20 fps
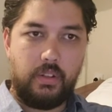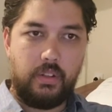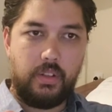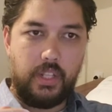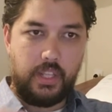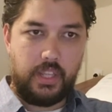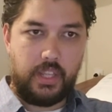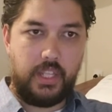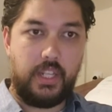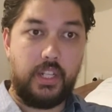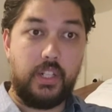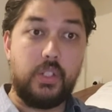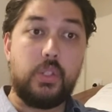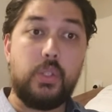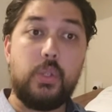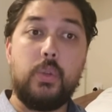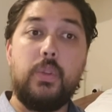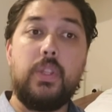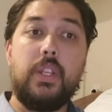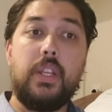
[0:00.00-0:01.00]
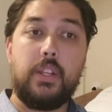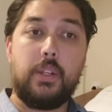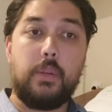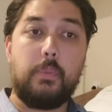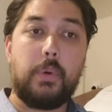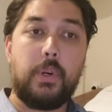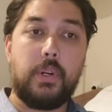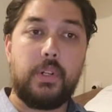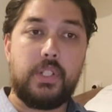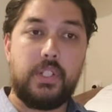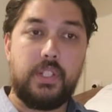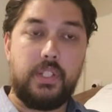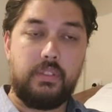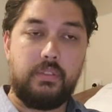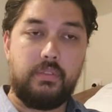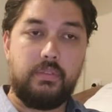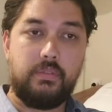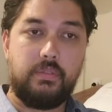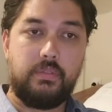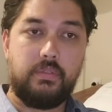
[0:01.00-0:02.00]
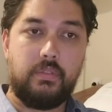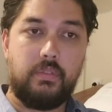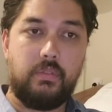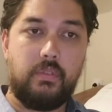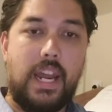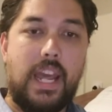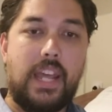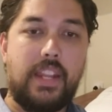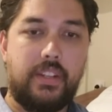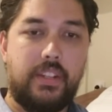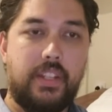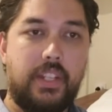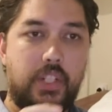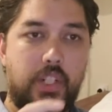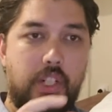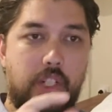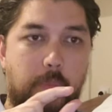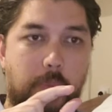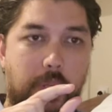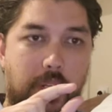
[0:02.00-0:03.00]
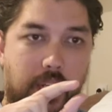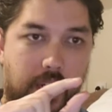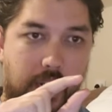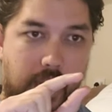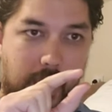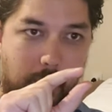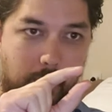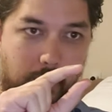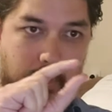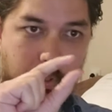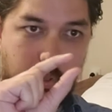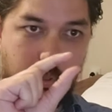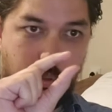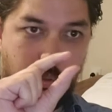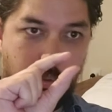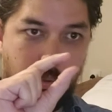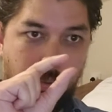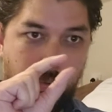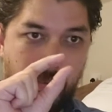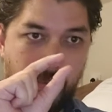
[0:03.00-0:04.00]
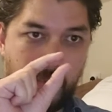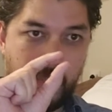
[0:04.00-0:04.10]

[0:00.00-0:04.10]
the thing to the other person rather than just being able to